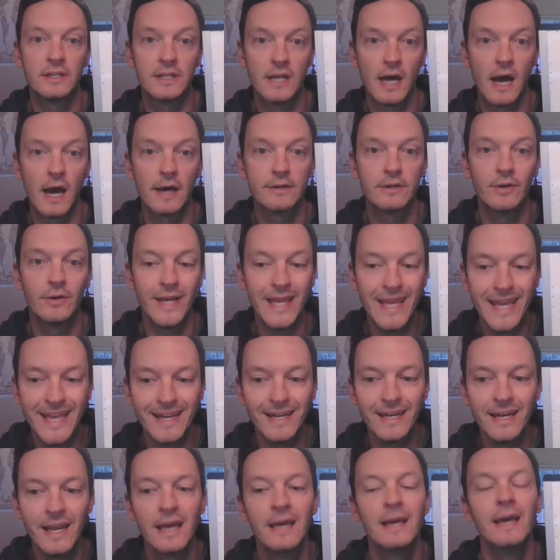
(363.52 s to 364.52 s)
the data
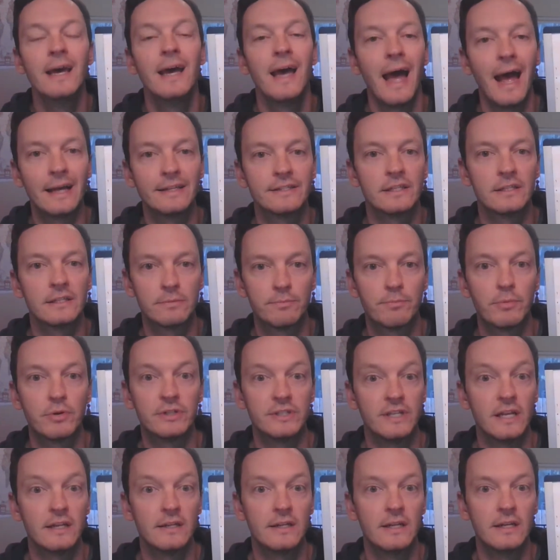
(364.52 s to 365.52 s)
in as it's
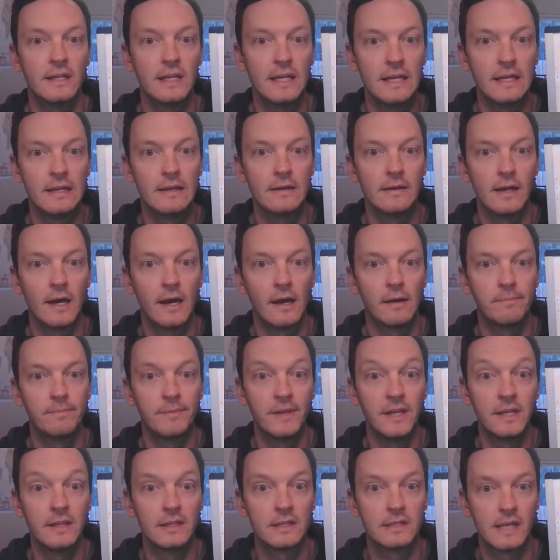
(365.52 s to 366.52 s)
presented in
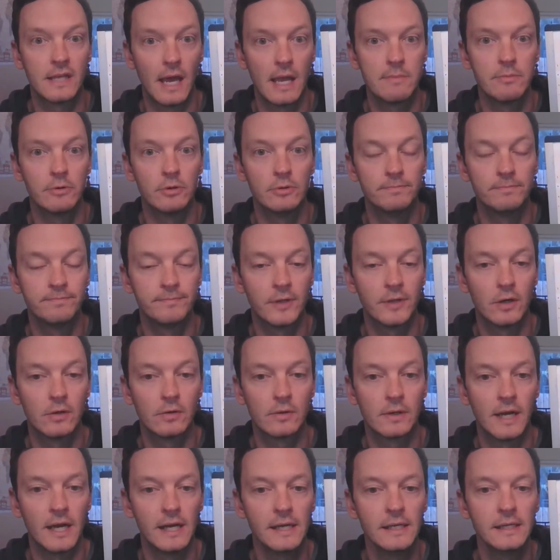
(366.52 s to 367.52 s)
the
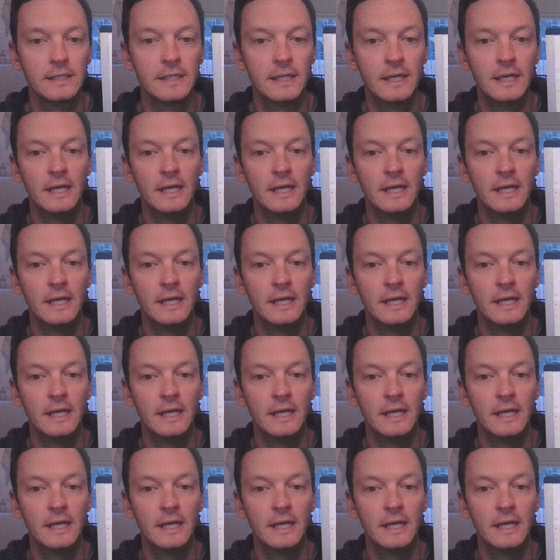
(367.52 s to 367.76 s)
table, okay?